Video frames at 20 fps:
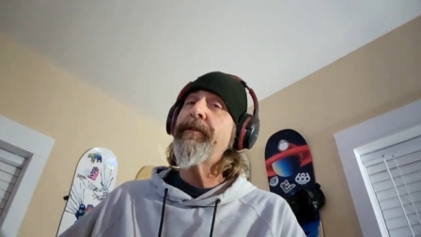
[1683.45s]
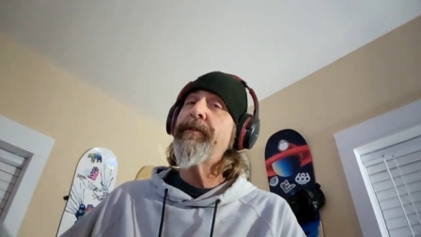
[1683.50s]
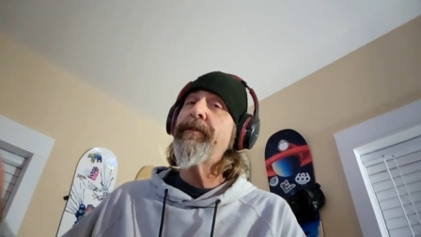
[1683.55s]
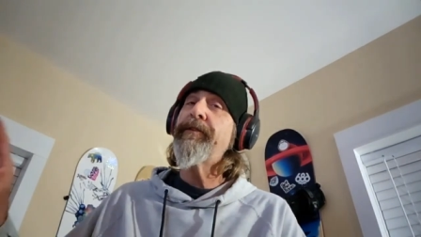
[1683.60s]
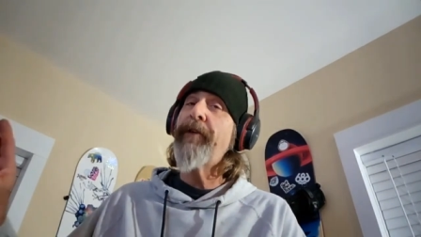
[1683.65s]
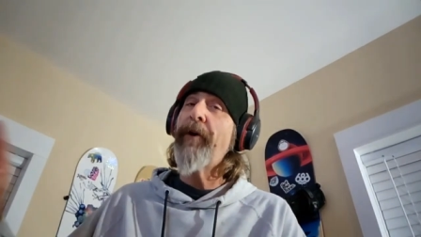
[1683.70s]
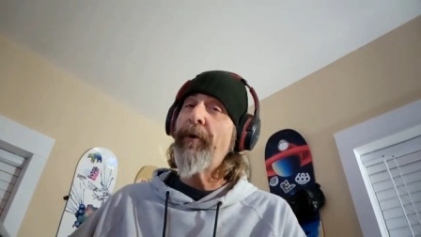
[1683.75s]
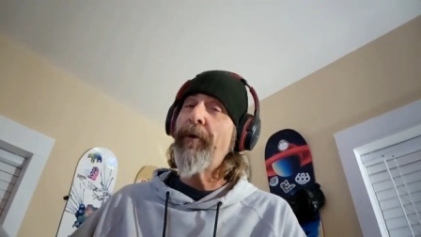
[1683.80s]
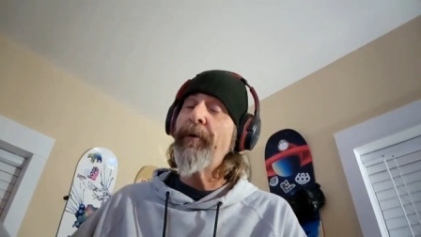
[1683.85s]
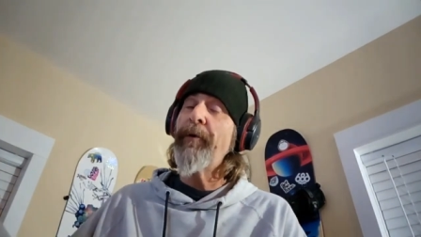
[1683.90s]

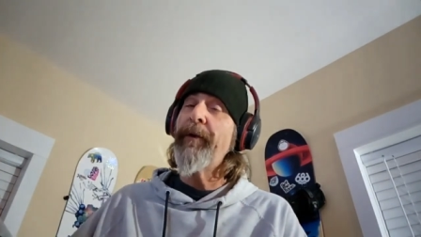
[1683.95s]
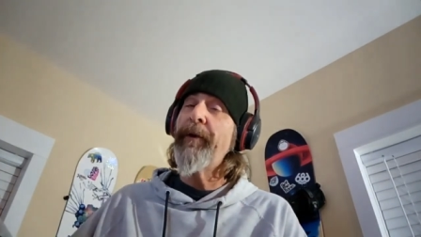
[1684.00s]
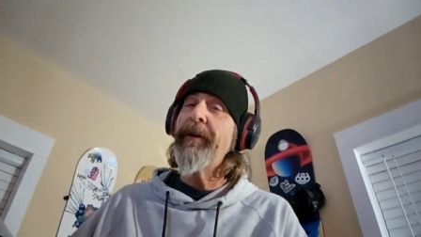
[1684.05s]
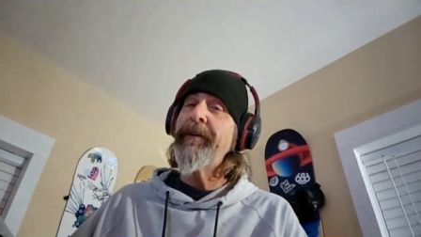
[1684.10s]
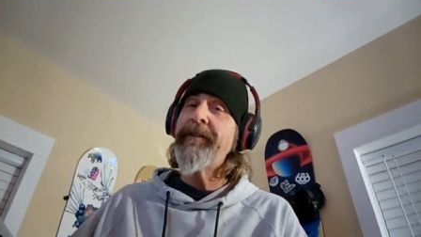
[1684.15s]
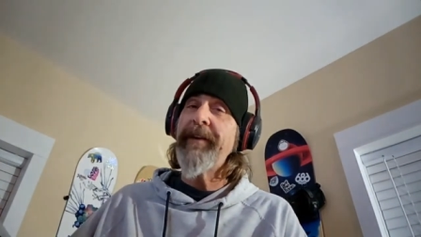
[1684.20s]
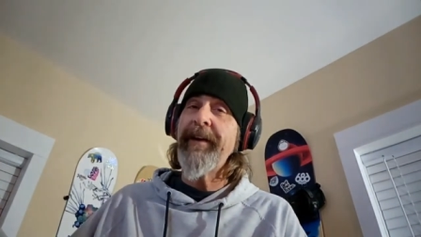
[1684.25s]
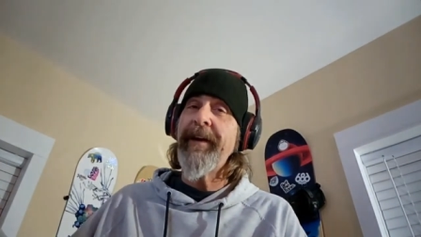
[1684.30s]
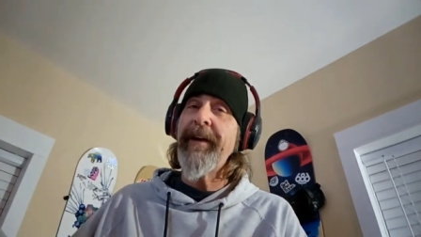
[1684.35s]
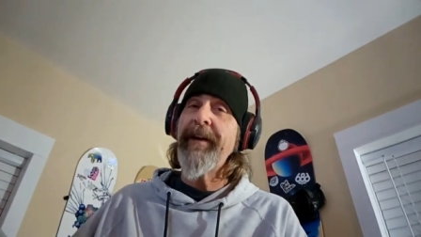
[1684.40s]
sold
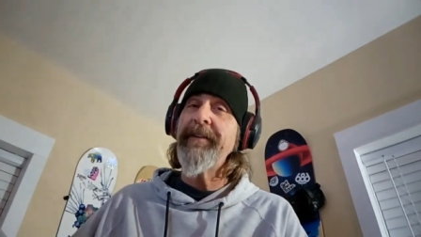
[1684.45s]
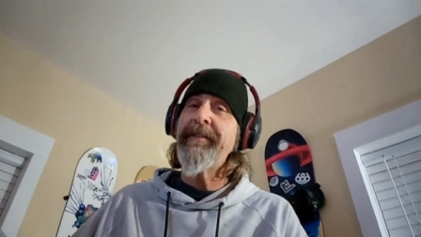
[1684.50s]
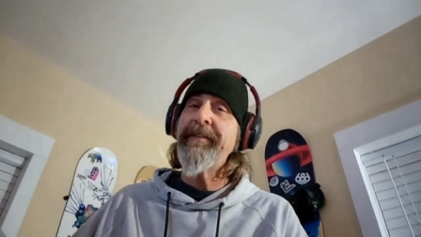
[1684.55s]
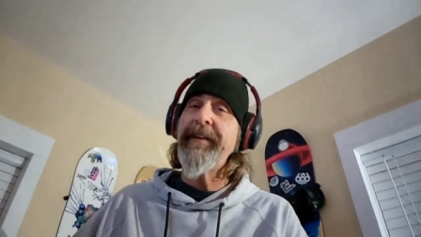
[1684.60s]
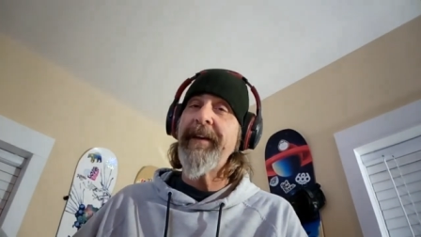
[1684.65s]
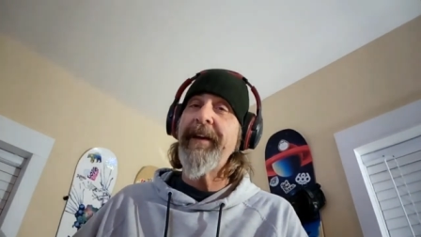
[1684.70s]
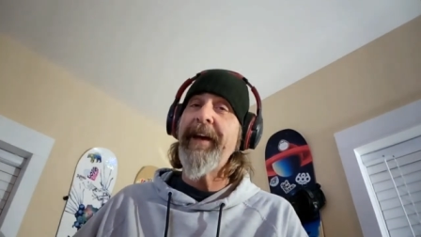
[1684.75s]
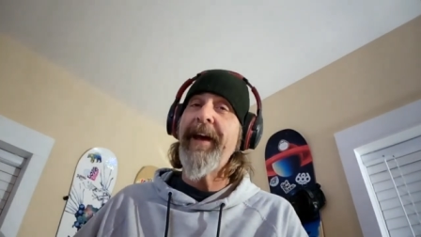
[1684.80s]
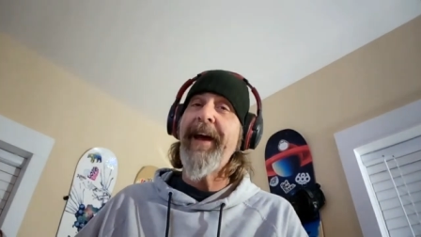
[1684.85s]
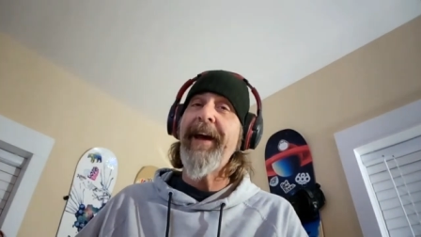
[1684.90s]
as
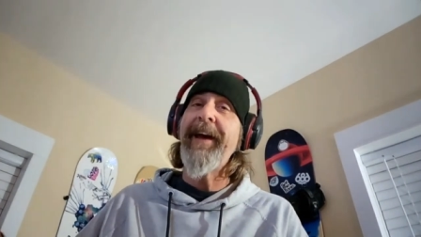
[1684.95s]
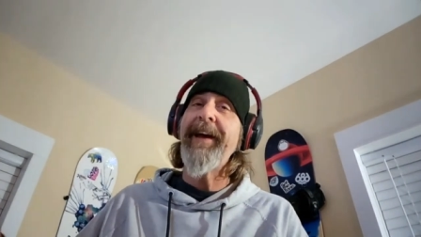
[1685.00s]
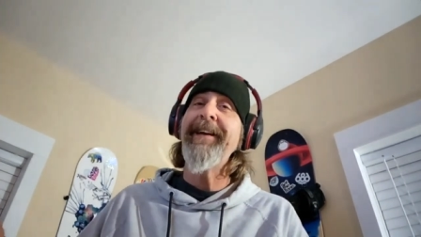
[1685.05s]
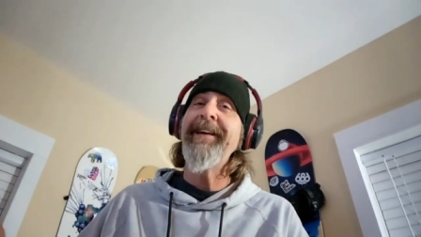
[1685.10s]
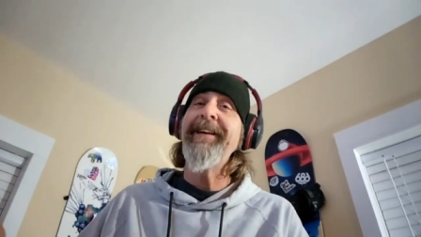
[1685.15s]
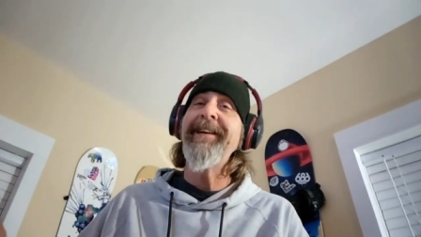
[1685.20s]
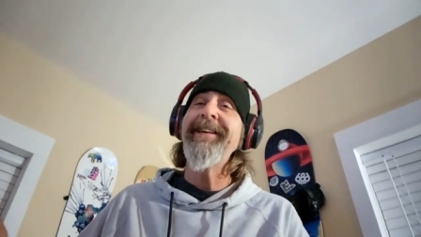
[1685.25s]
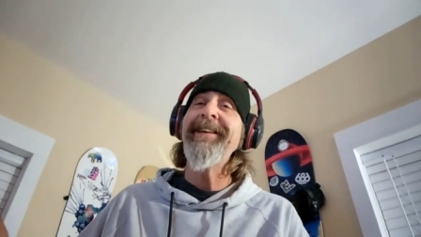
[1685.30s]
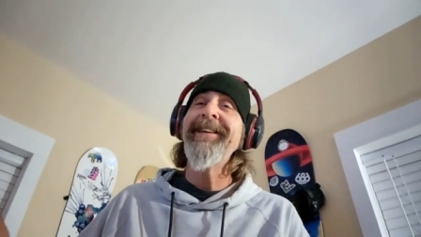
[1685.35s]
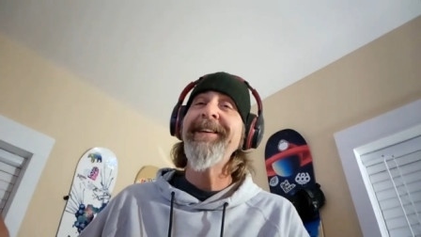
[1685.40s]

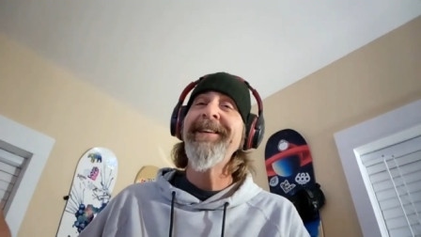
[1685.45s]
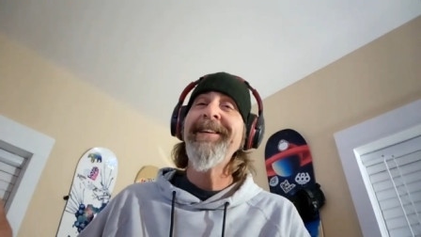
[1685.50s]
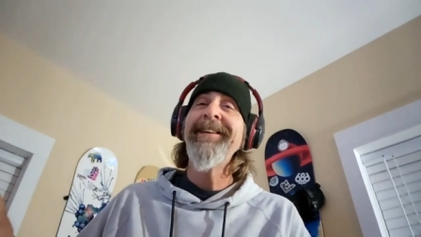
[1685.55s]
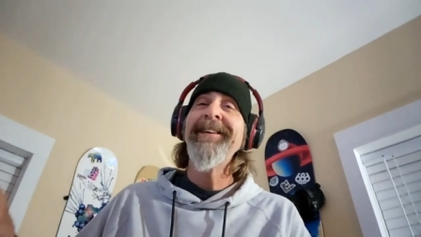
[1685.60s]
THCA